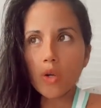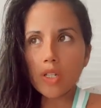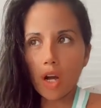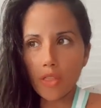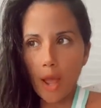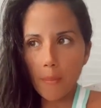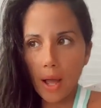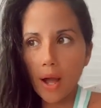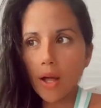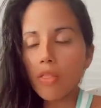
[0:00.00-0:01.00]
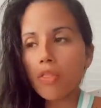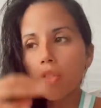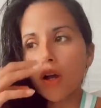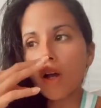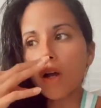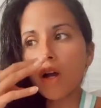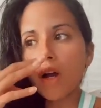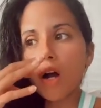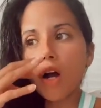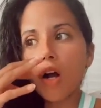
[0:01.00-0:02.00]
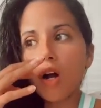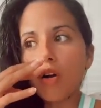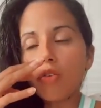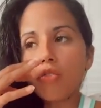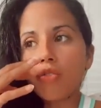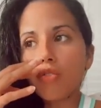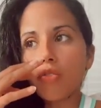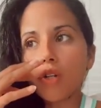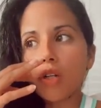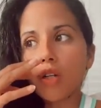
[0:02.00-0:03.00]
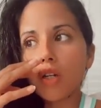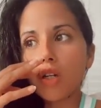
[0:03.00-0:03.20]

who is on that path of